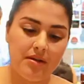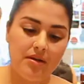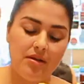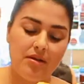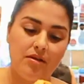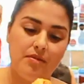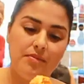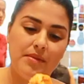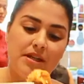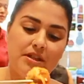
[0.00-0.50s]

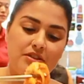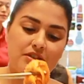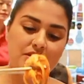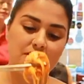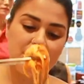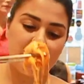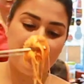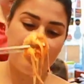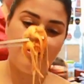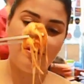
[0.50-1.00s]
oh man,
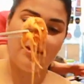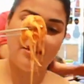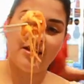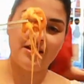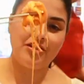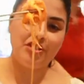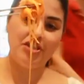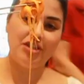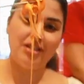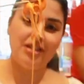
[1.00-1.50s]
just look at
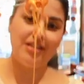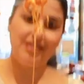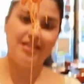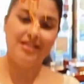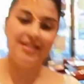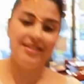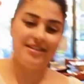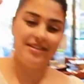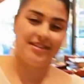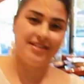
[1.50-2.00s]
that
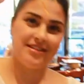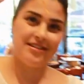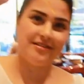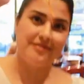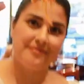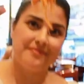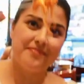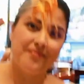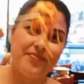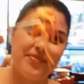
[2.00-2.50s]
cheese.
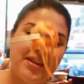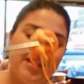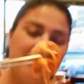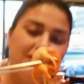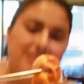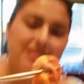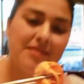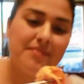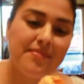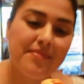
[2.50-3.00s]
It
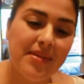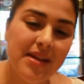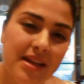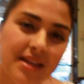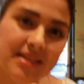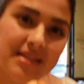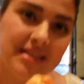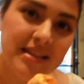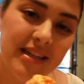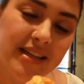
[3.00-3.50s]
looks
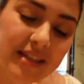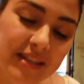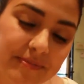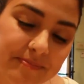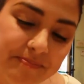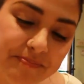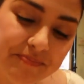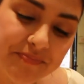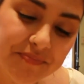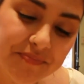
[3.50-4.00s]
amazing.